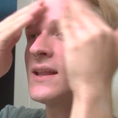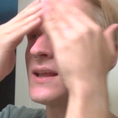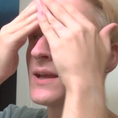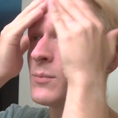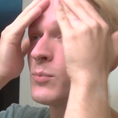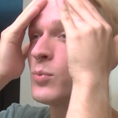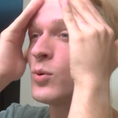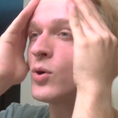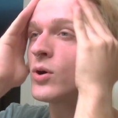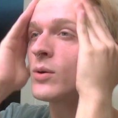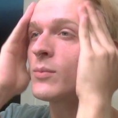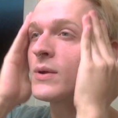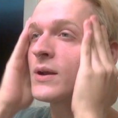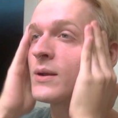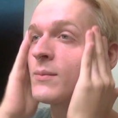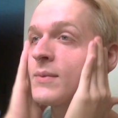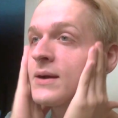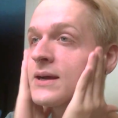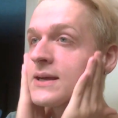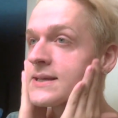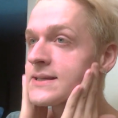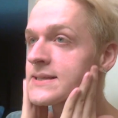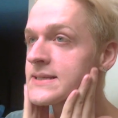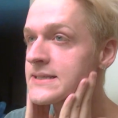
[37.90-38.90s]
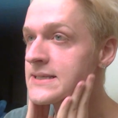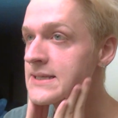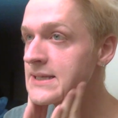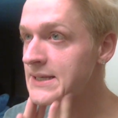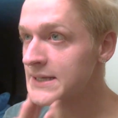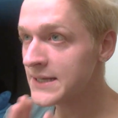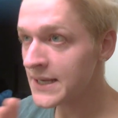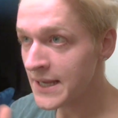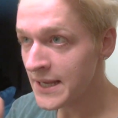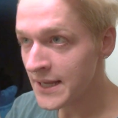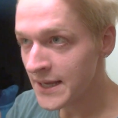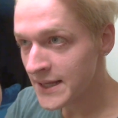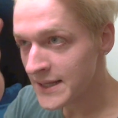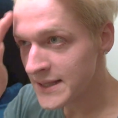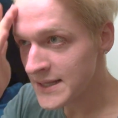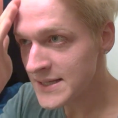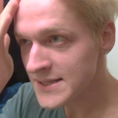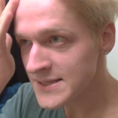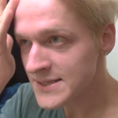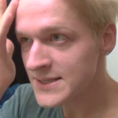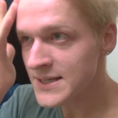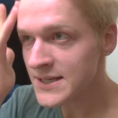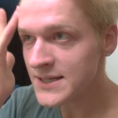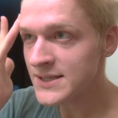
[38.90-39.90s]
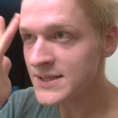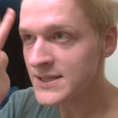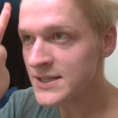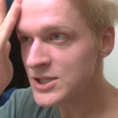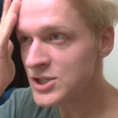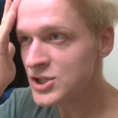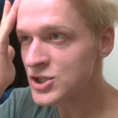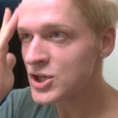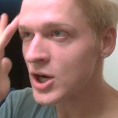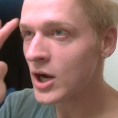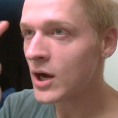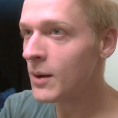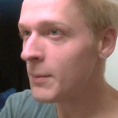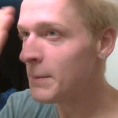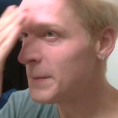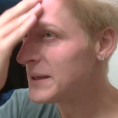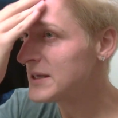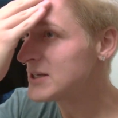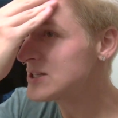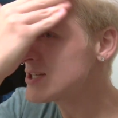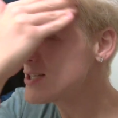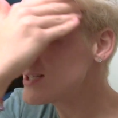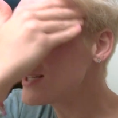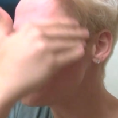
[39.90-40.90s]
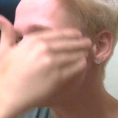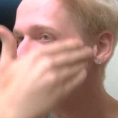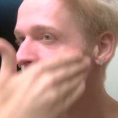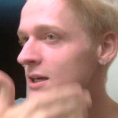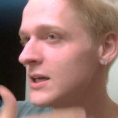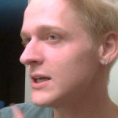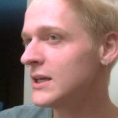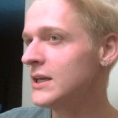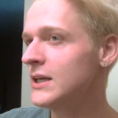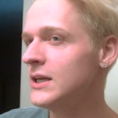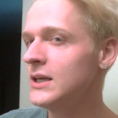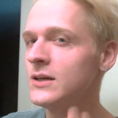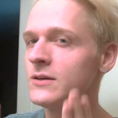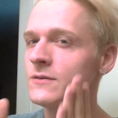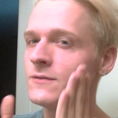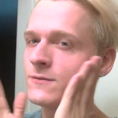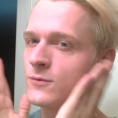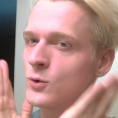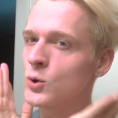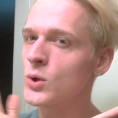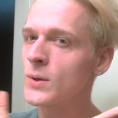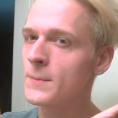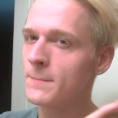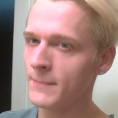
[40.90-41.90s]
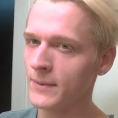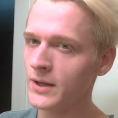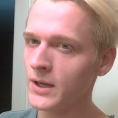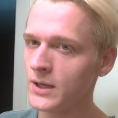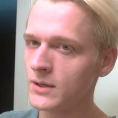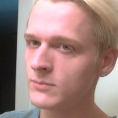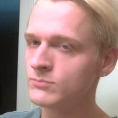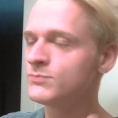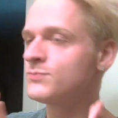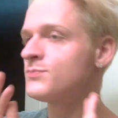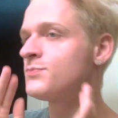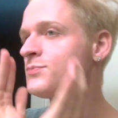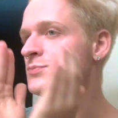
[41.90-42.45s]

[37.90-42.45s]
of like pore minimizing. This does the job, but just not good enough for me.